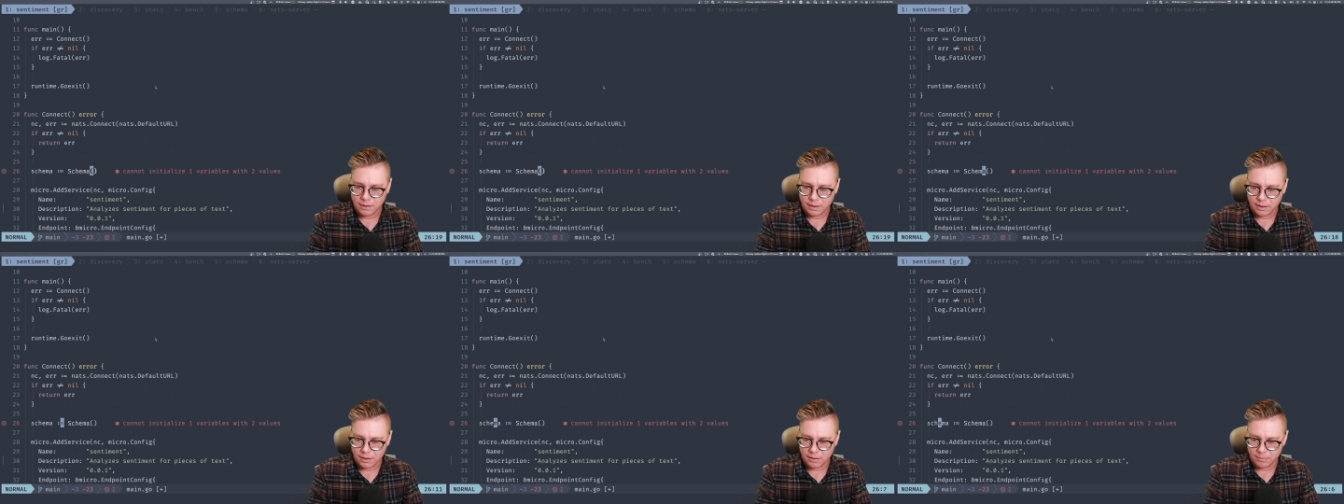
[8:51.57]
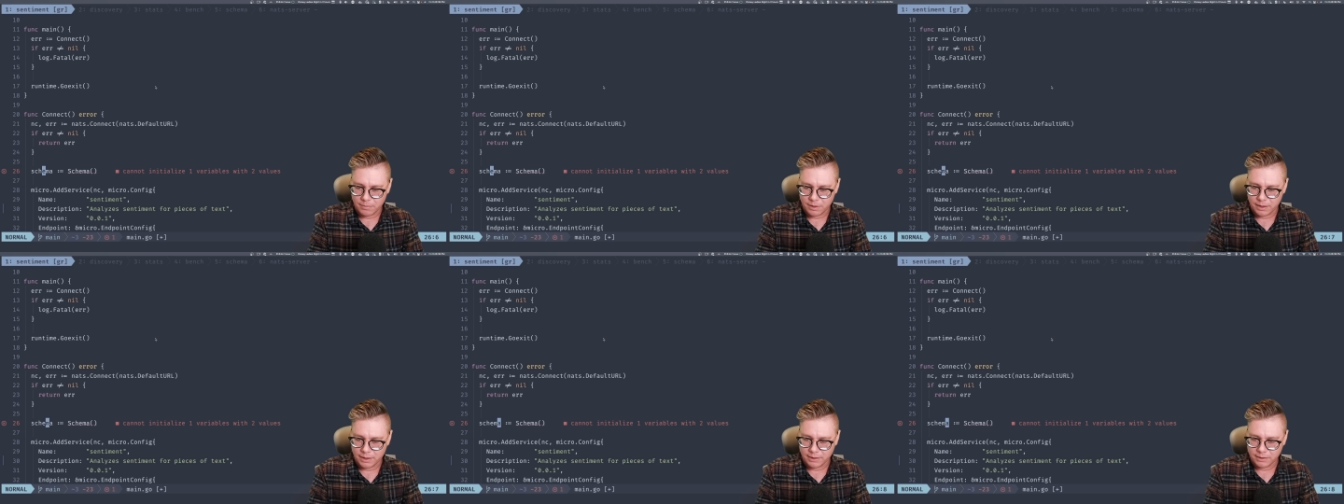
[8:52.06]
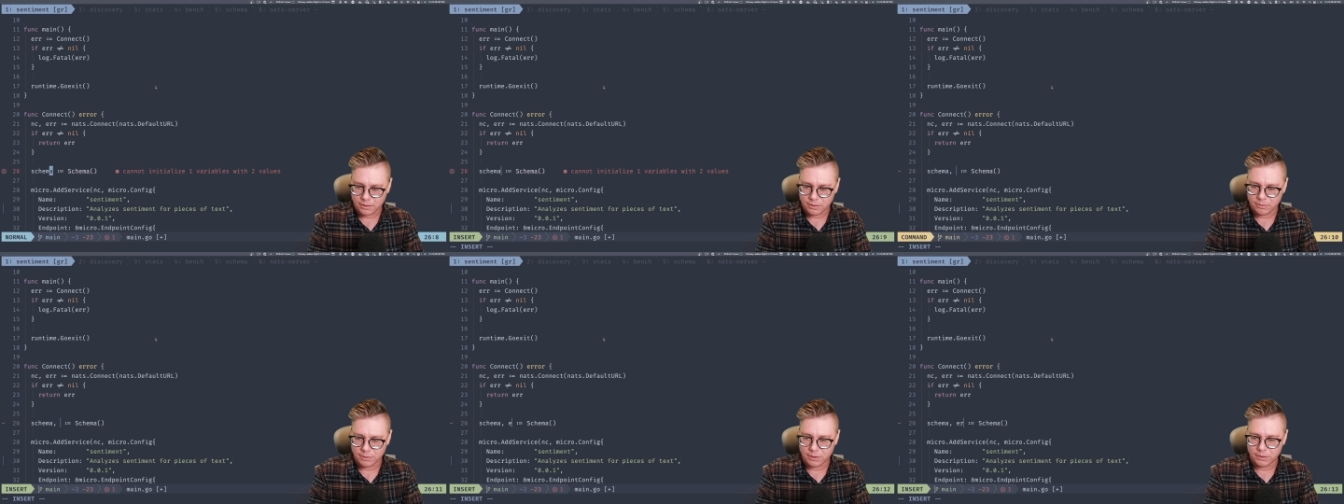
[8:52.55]
And this
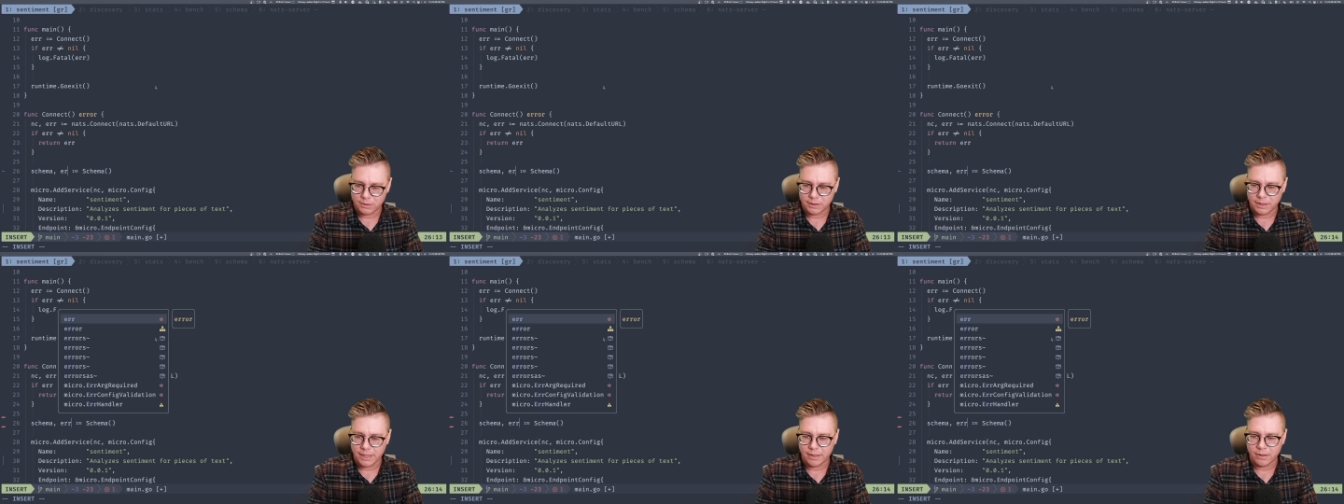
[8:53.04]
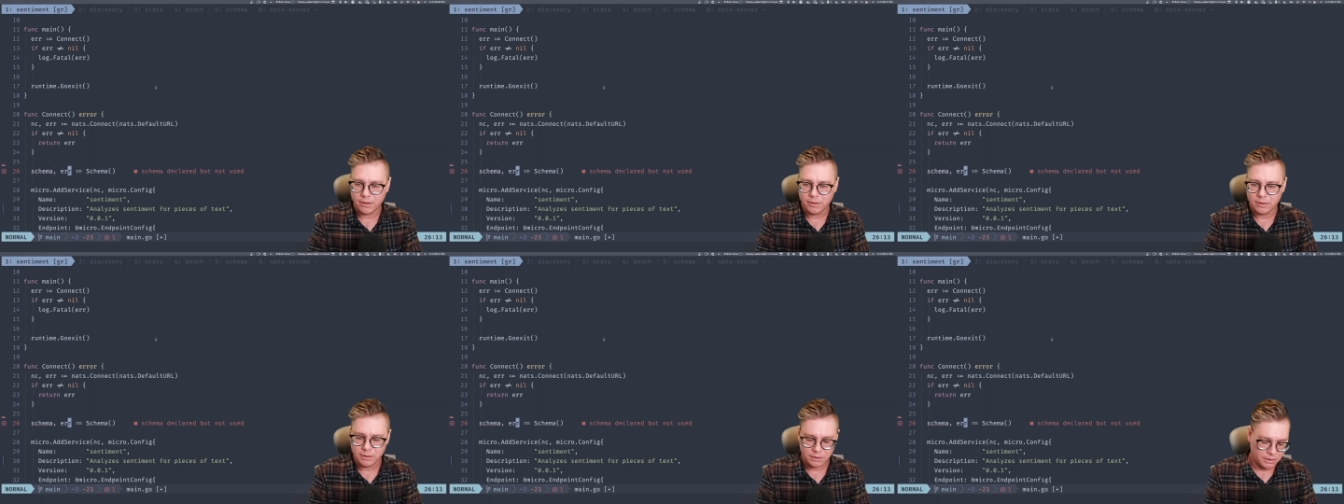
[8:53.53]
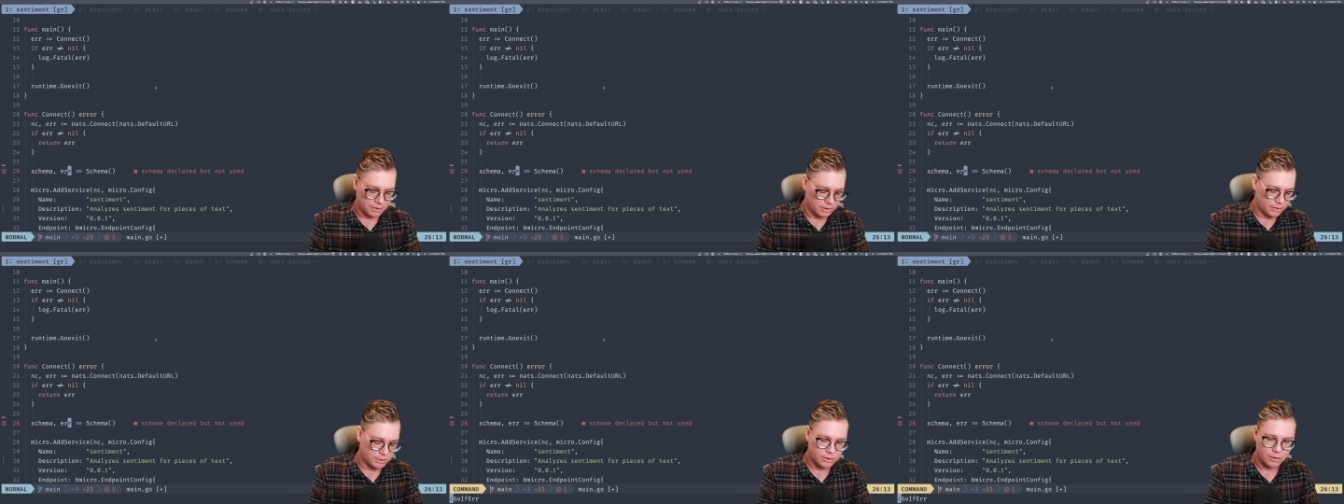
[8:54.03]
also returns an error,
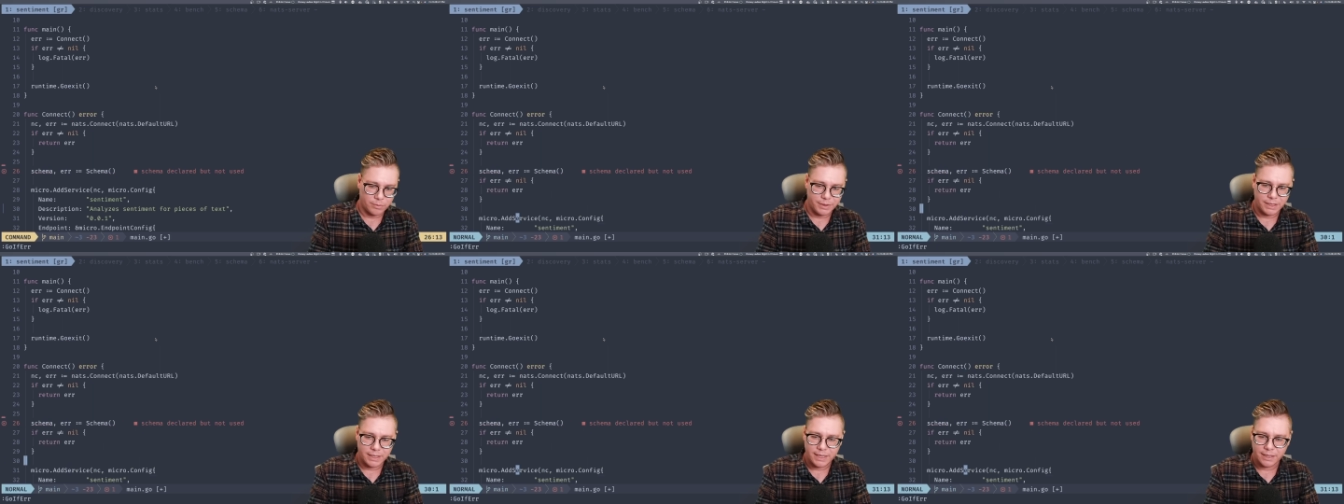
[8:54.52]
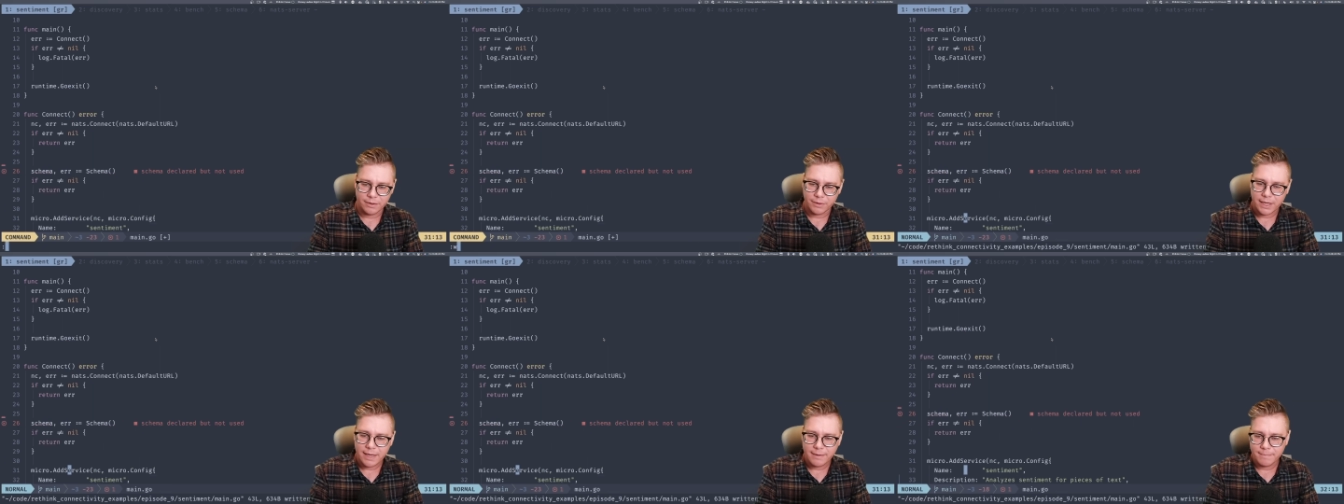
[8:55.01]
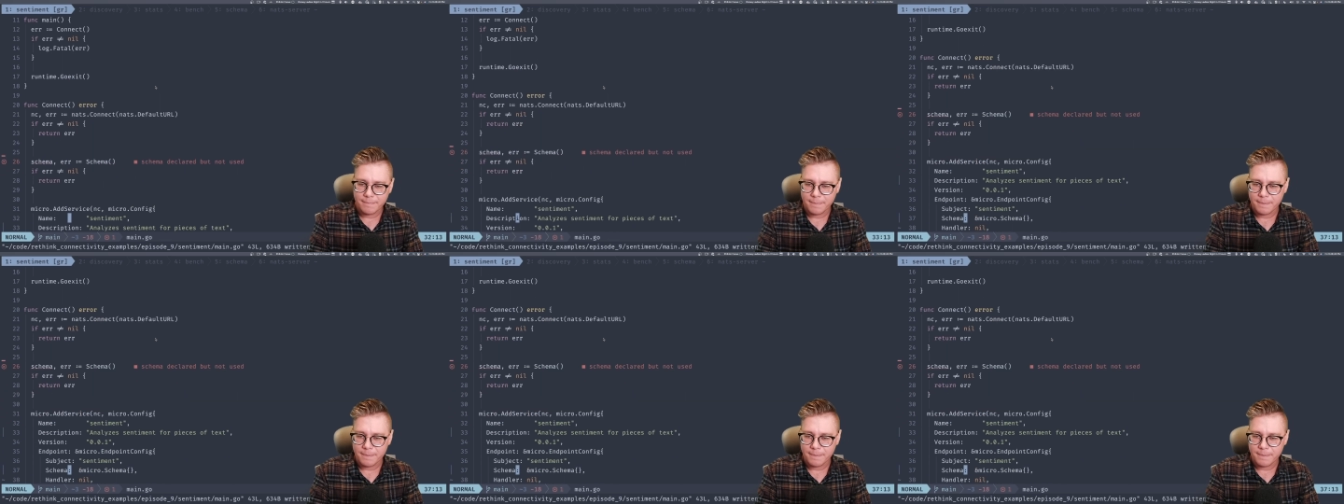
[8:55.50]
so we need to handle that.